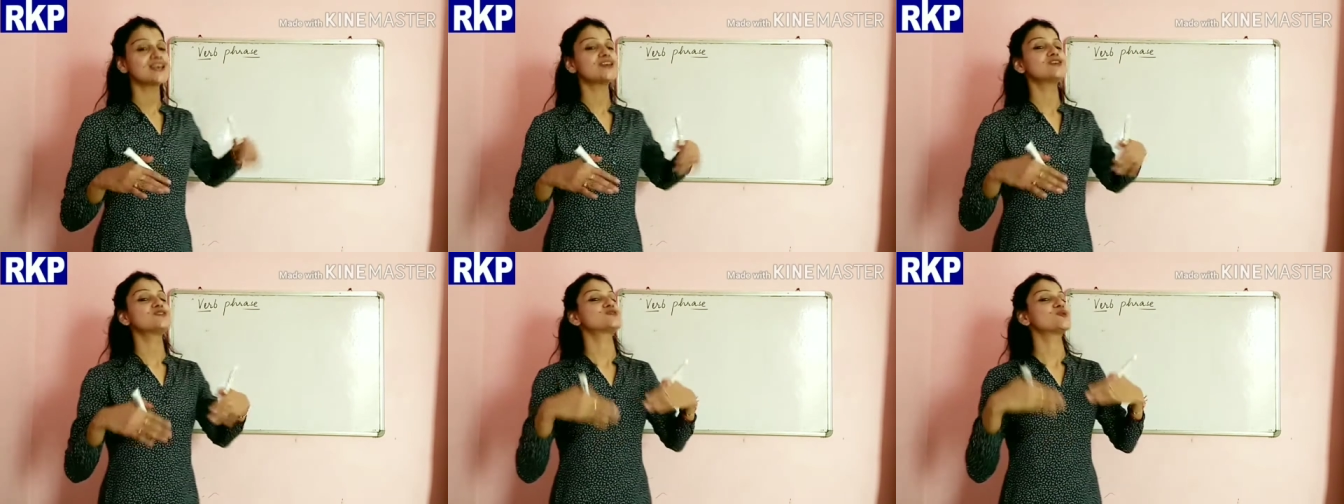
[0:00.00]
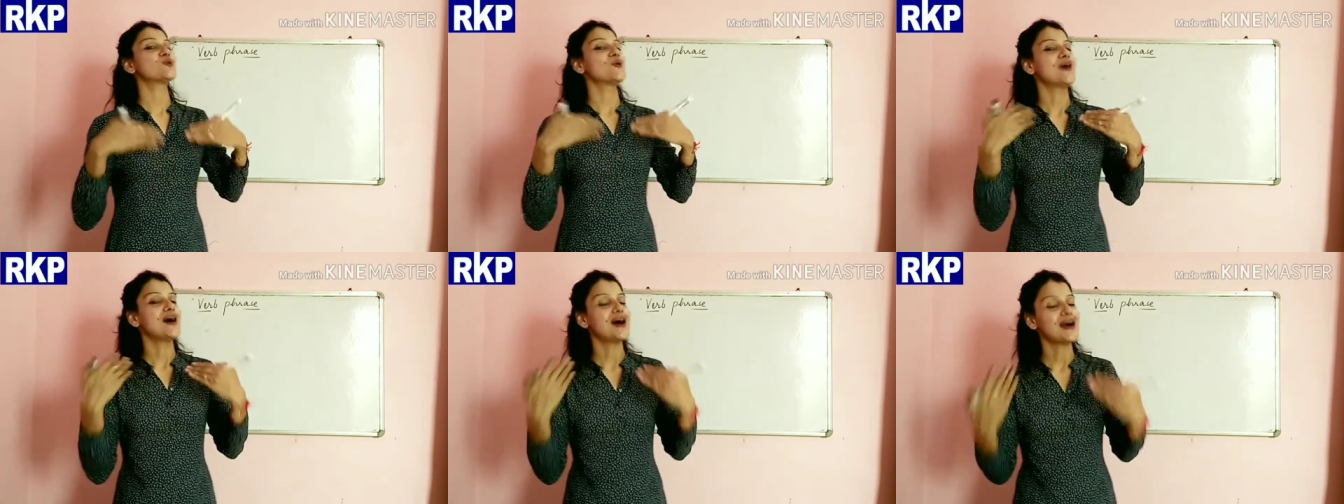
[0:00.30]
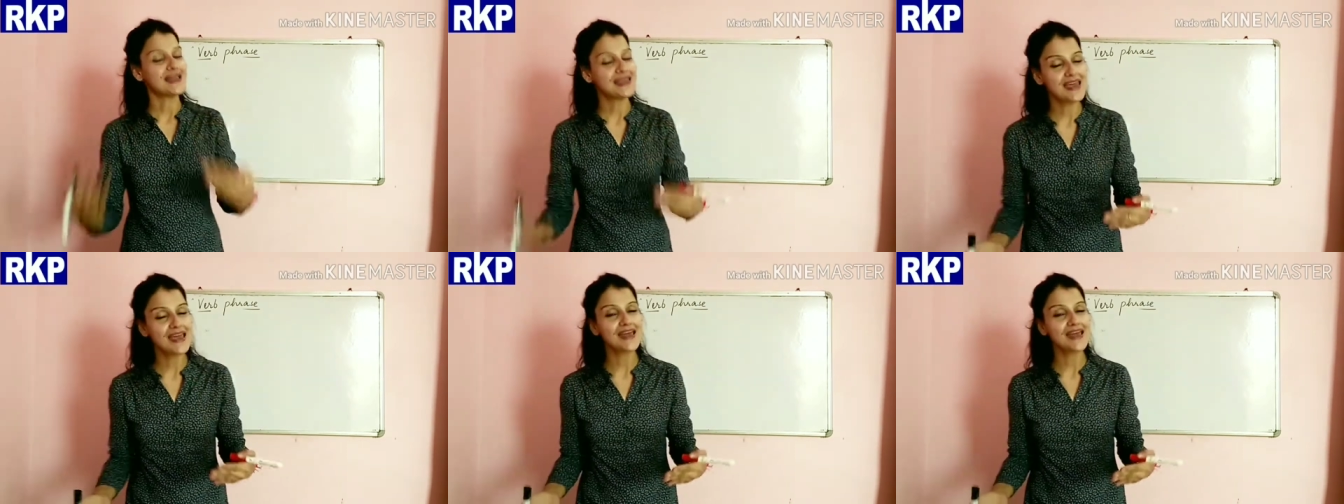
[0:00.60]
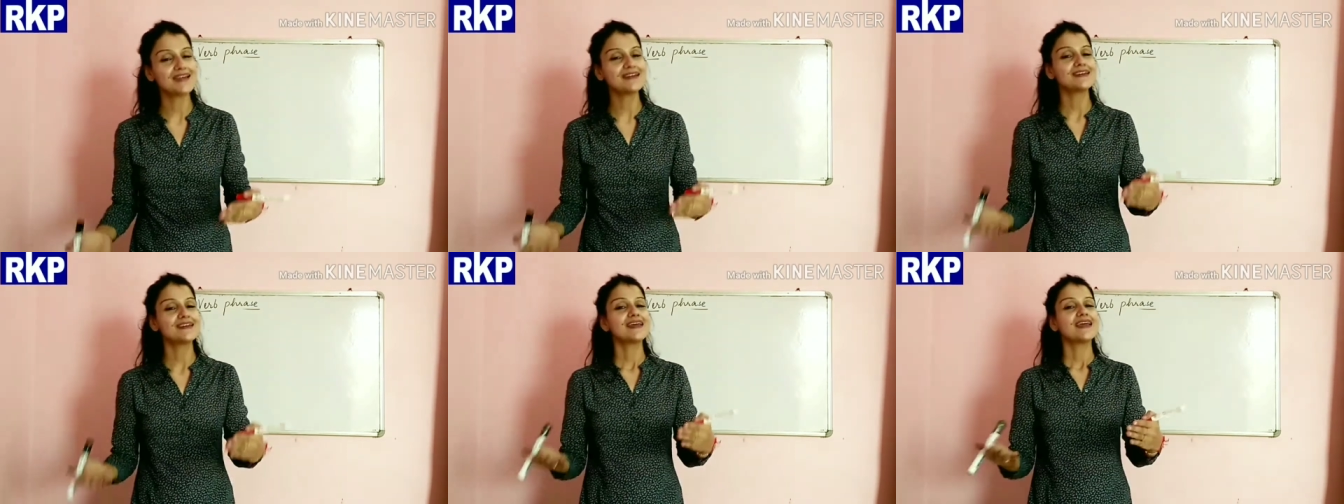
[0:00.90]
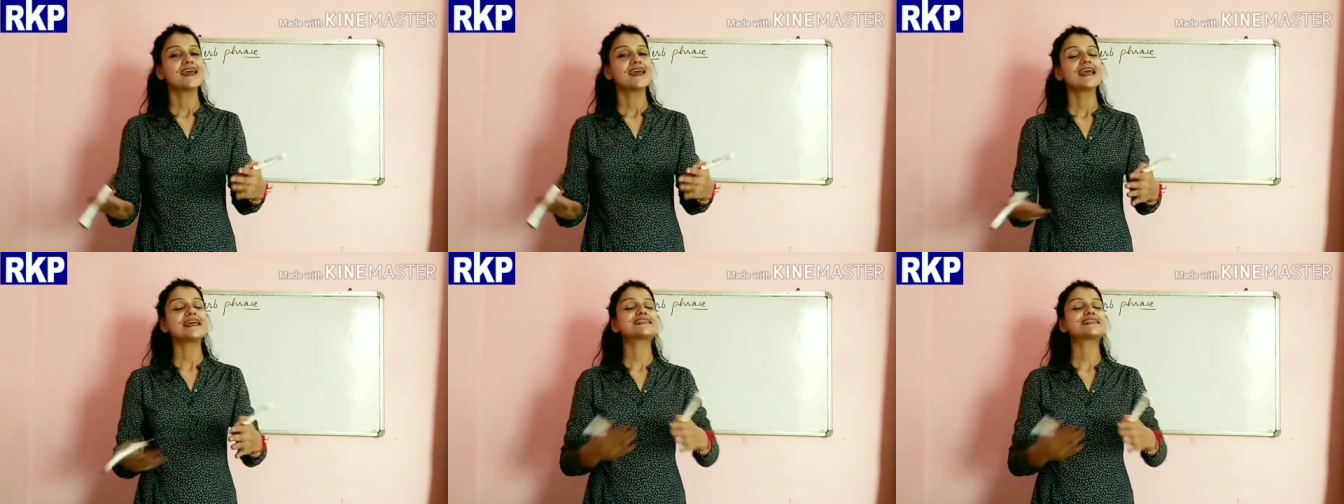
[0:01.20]
so again
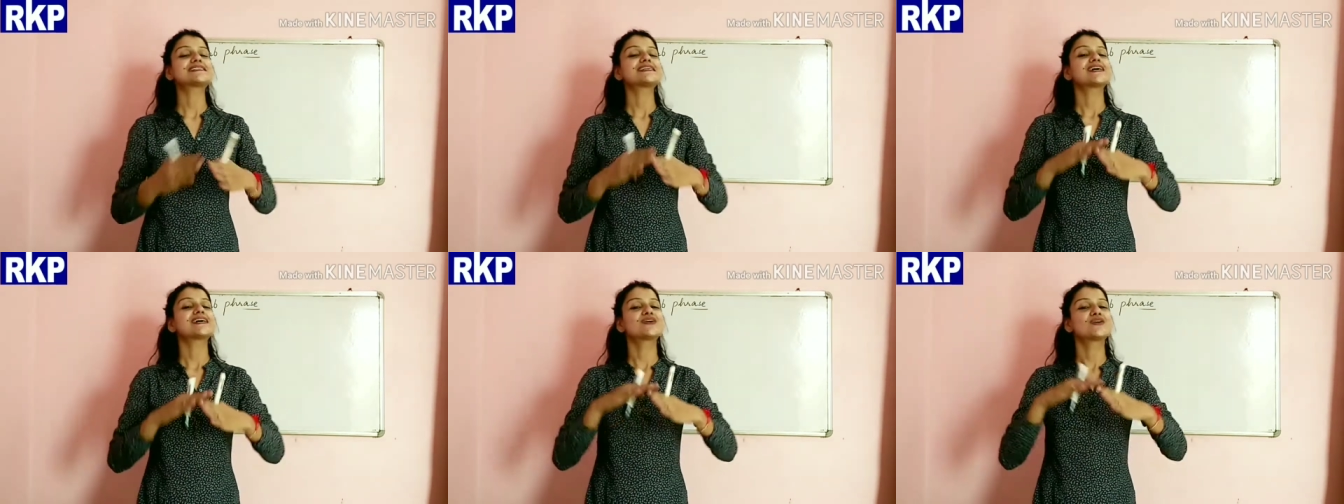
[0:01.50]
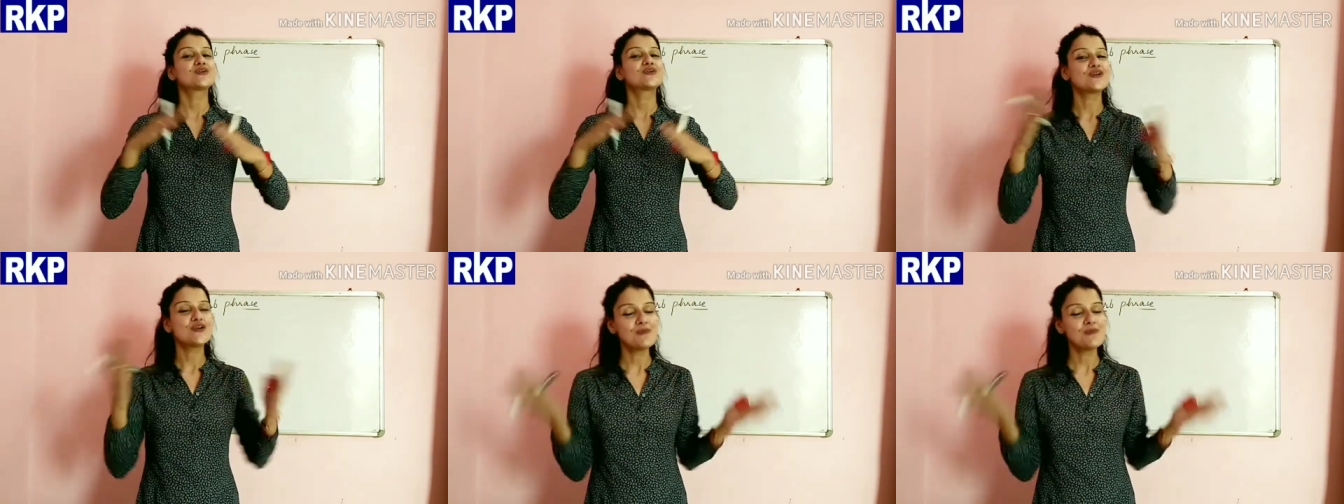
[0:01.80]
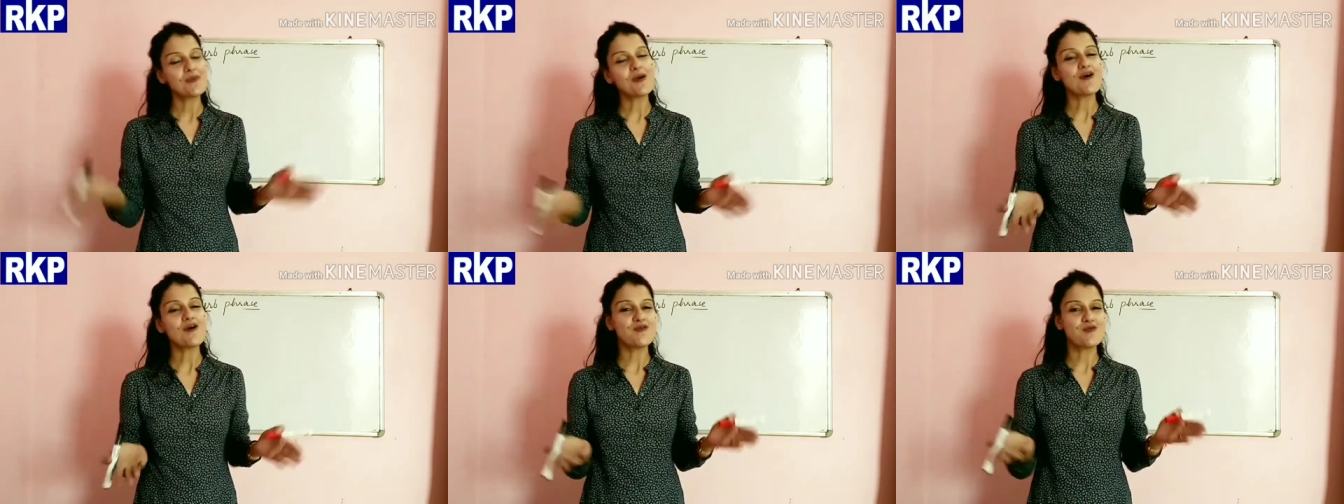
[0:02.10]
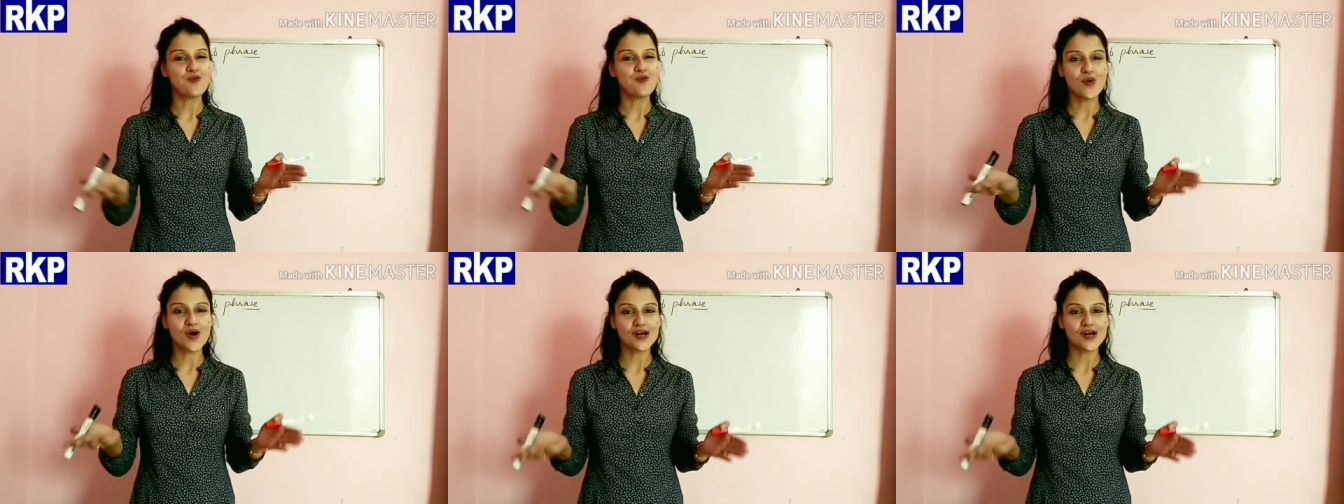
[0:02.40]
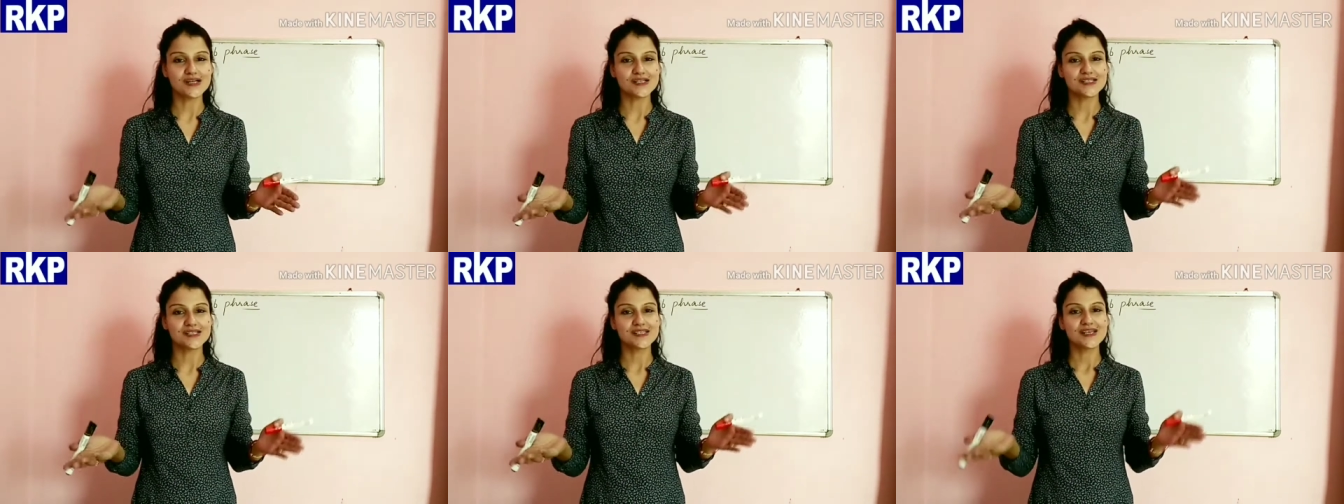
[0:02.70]
it's a group of
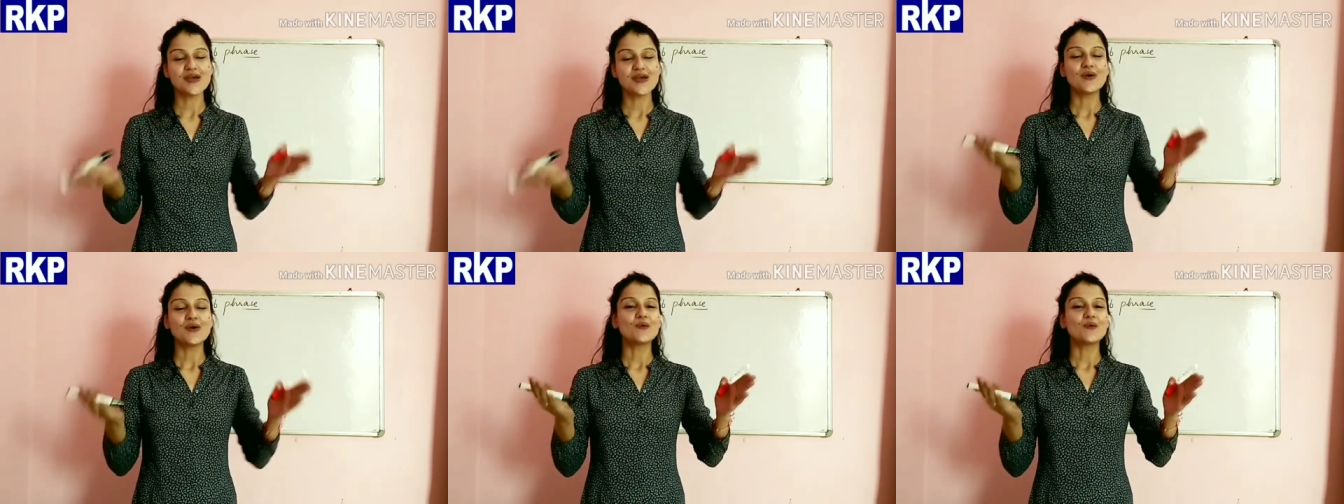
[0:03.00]
words